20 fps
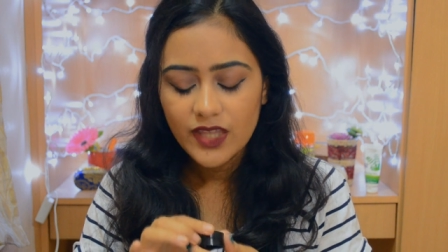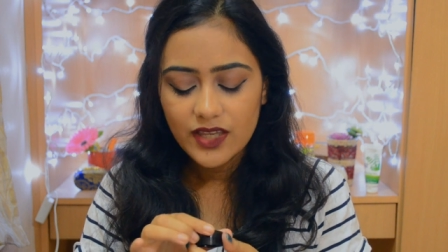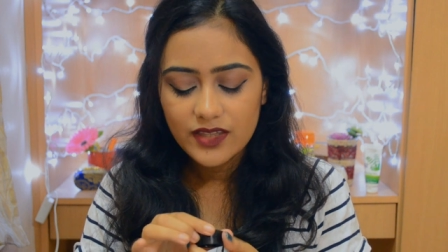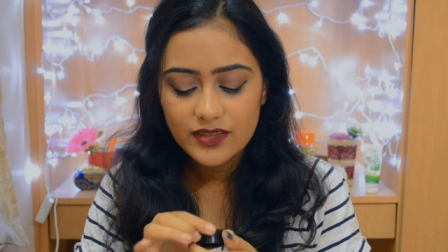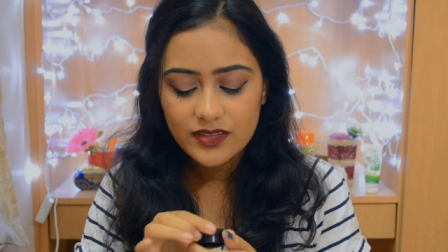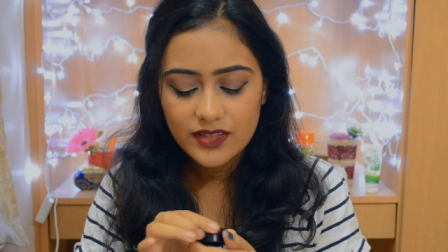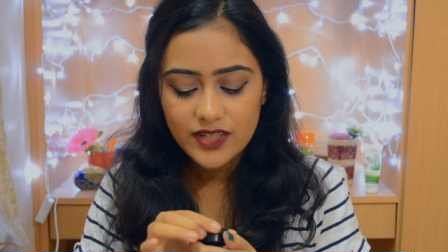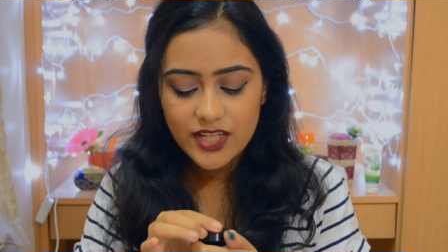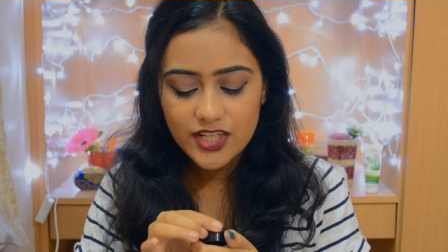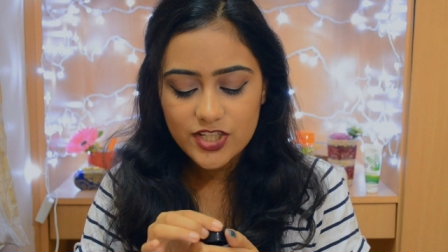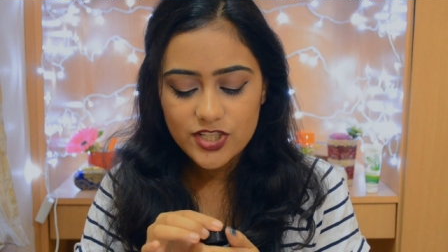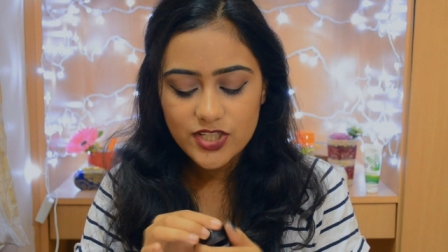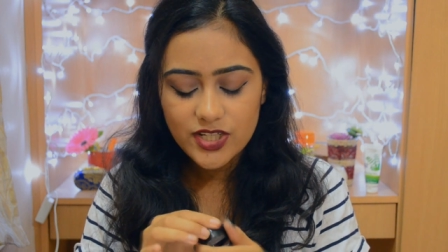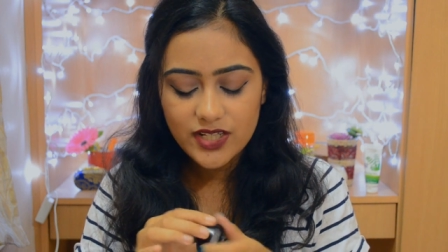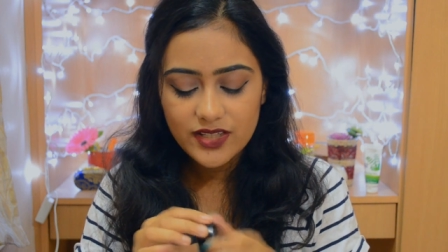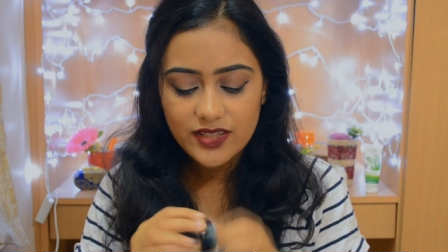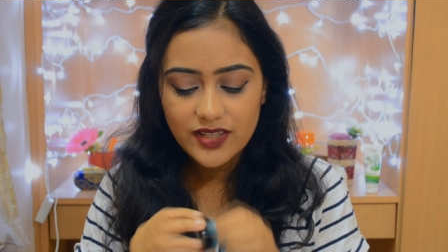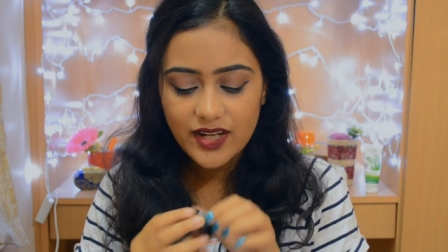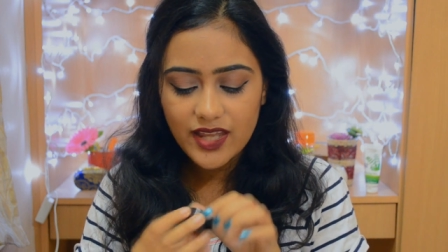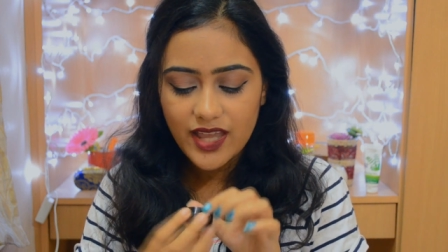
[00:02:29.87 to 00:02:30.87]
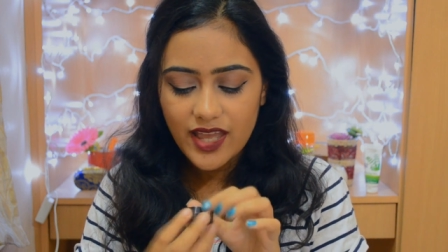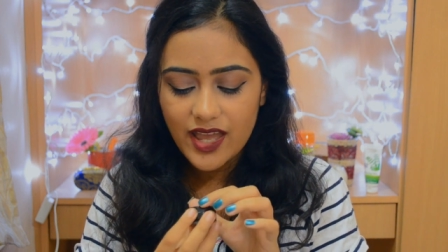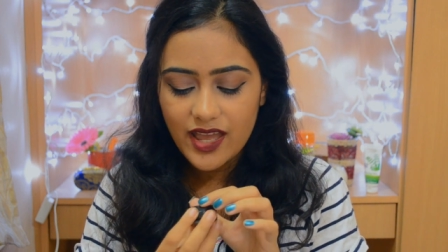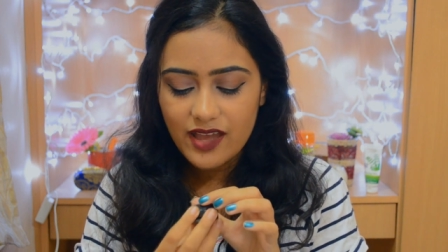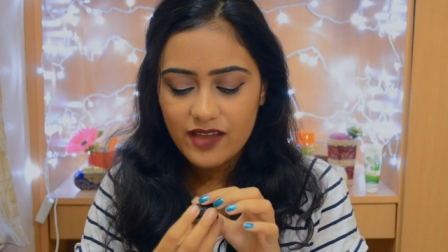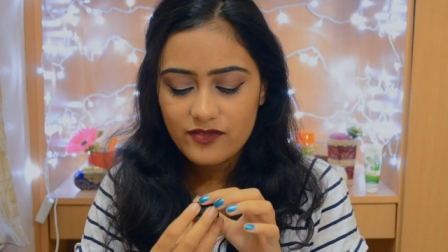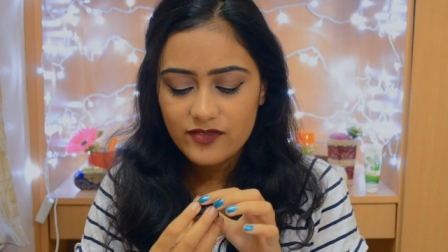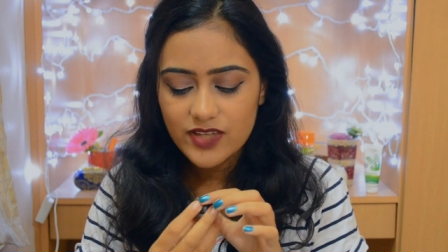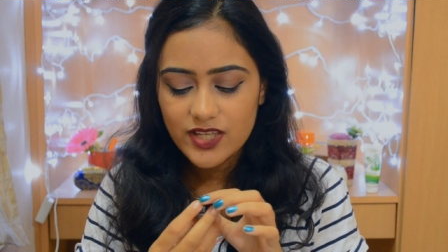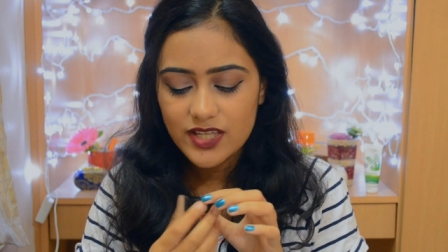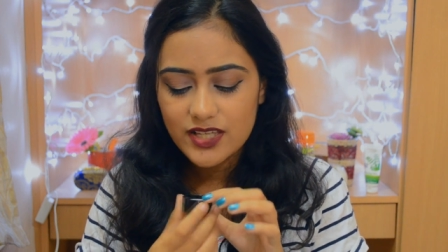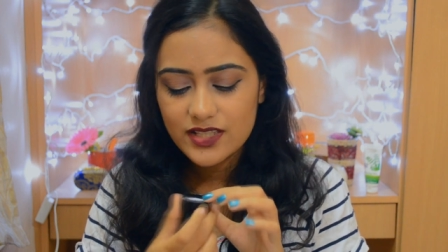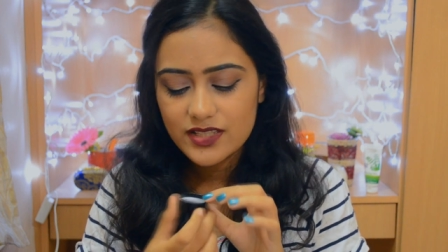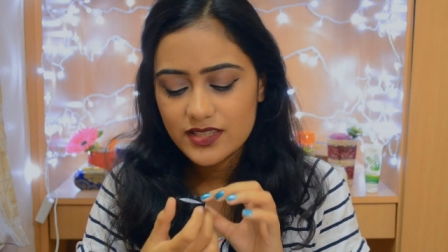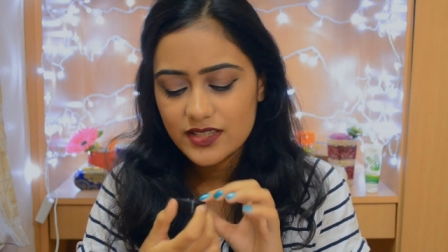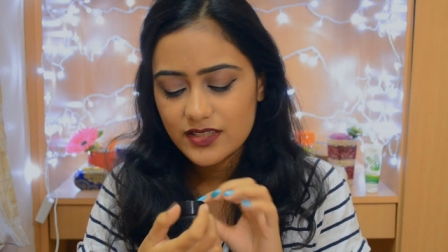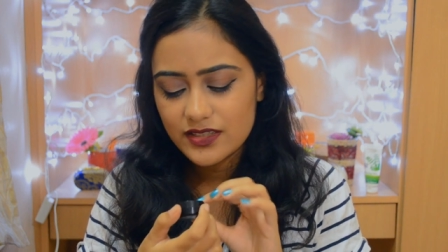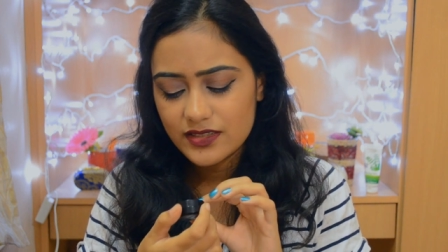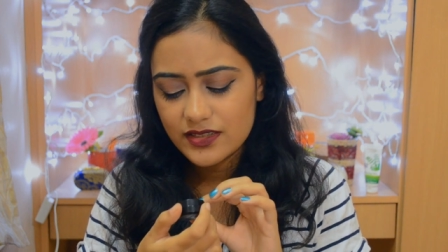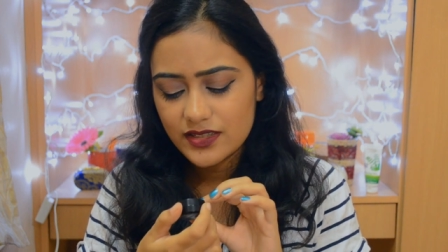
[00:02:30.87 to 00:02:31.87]
and the next shade that i have is
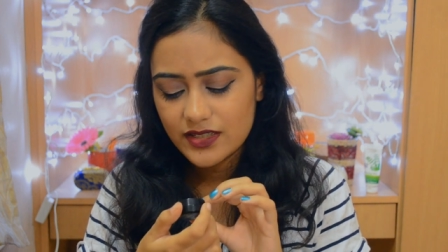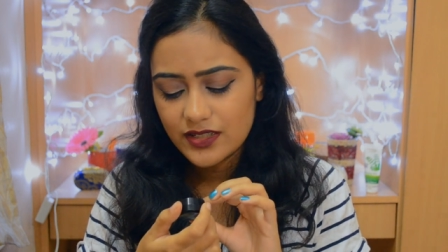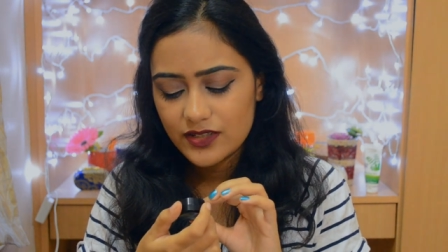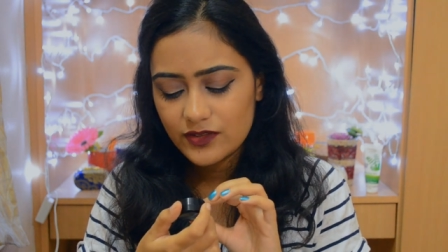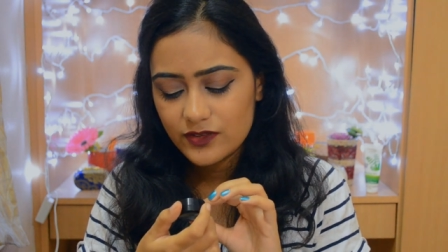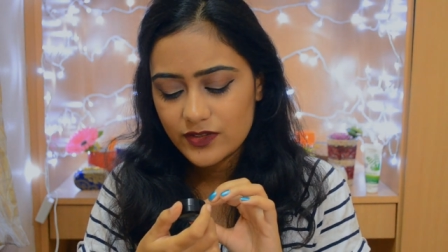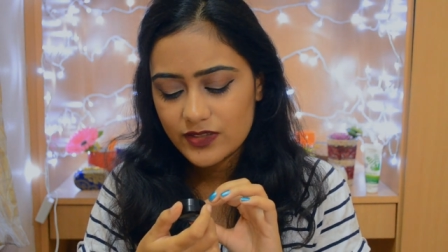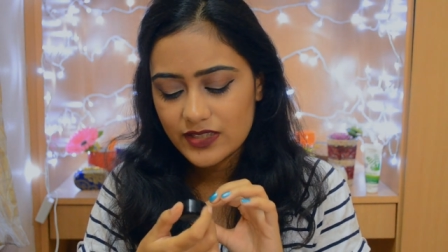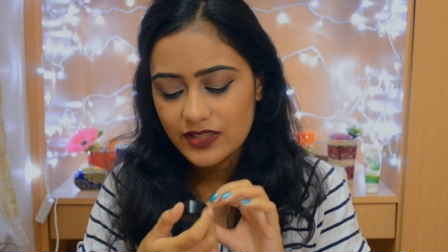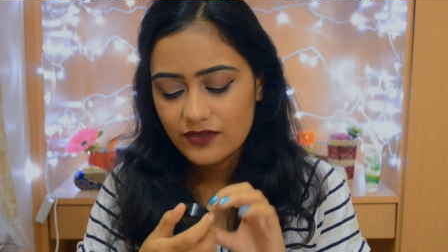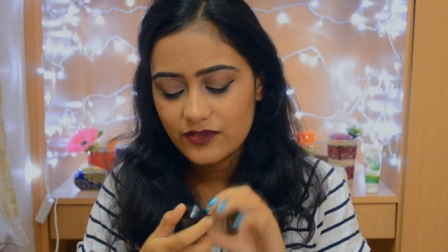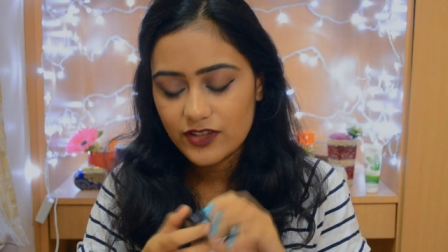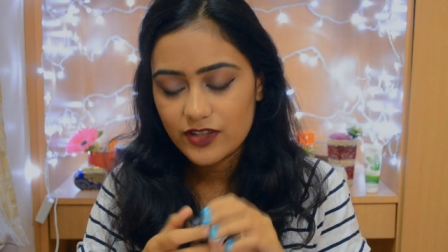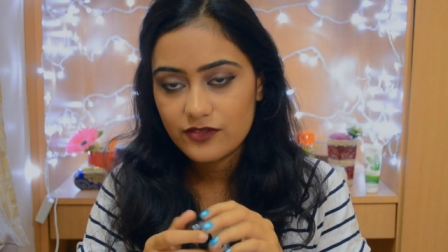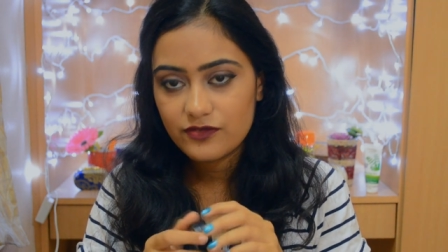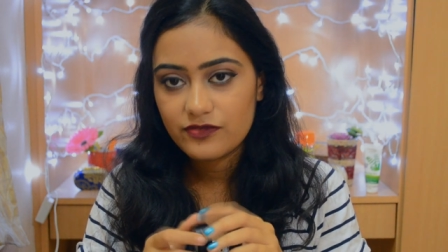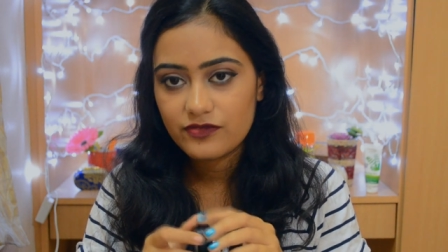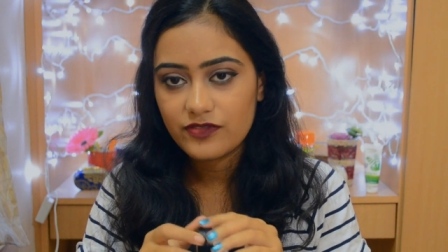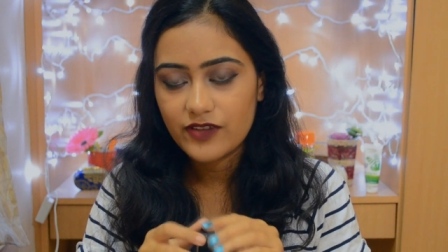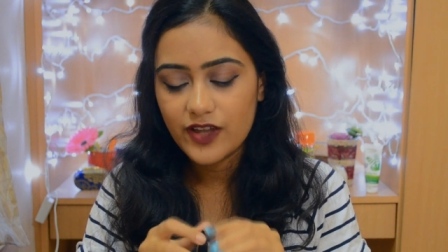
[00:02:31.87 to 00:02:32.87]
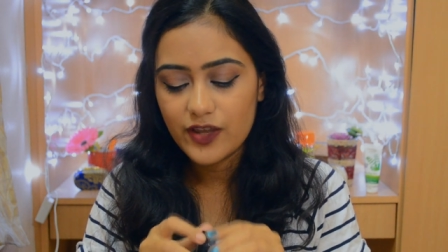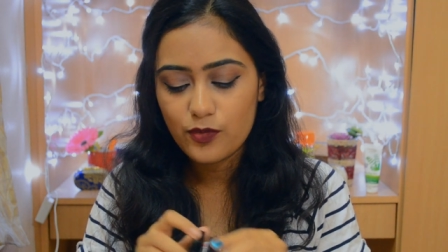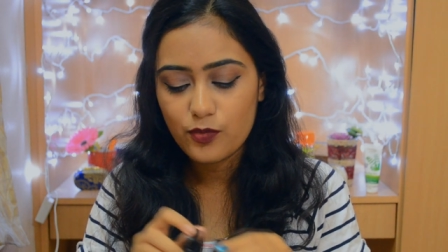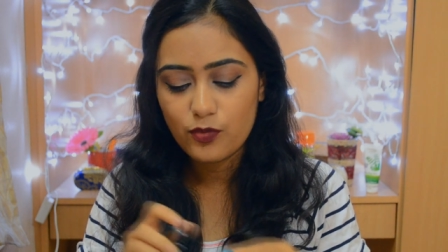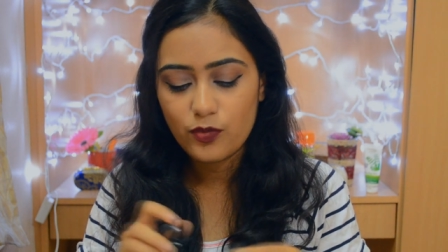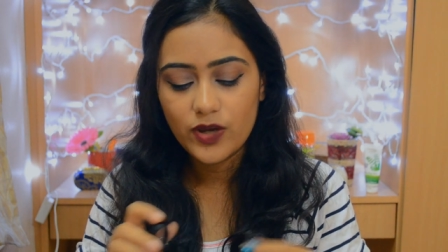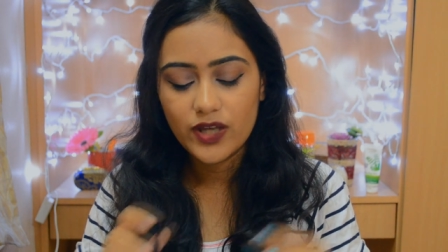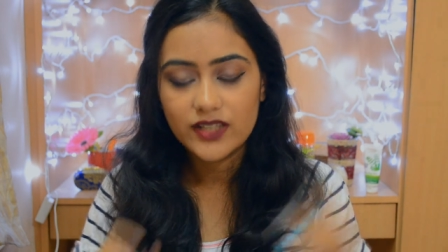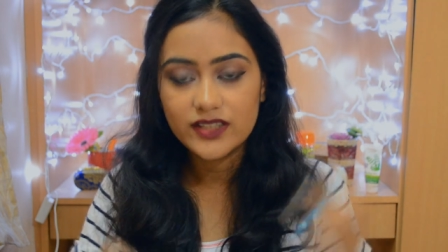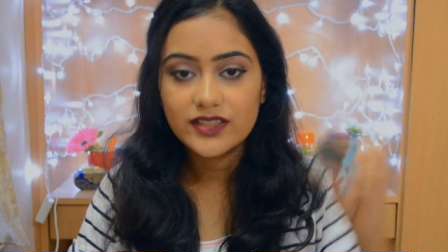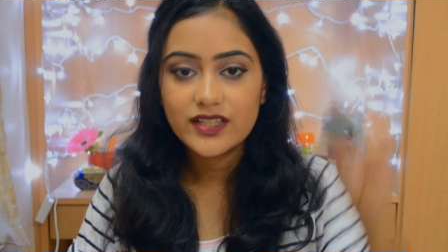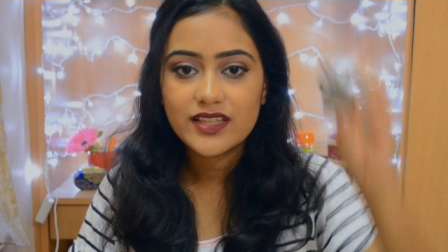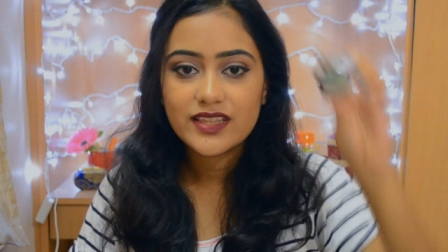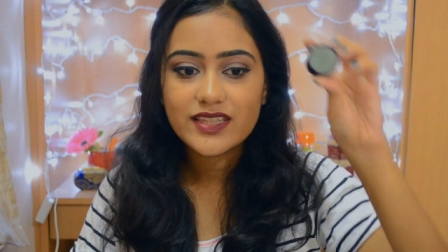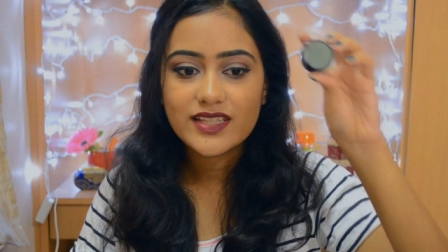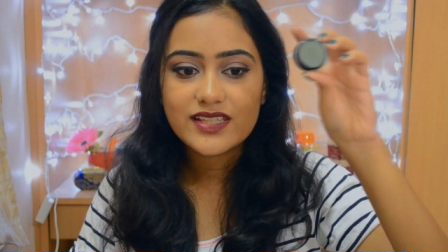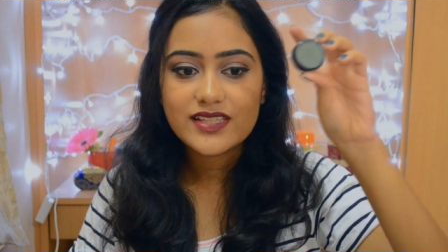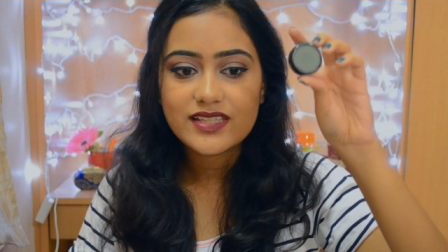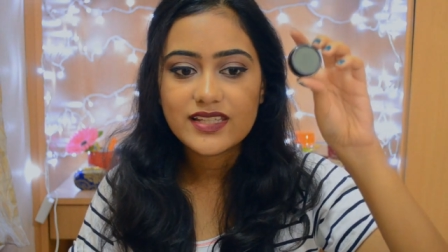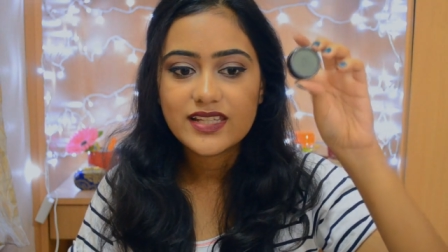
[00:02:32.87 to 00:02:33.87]
0751
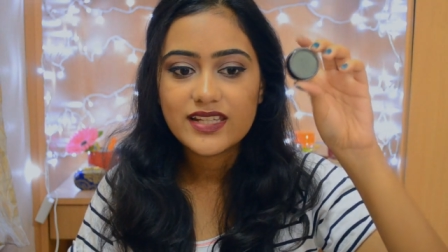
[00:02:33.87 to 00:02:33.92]
this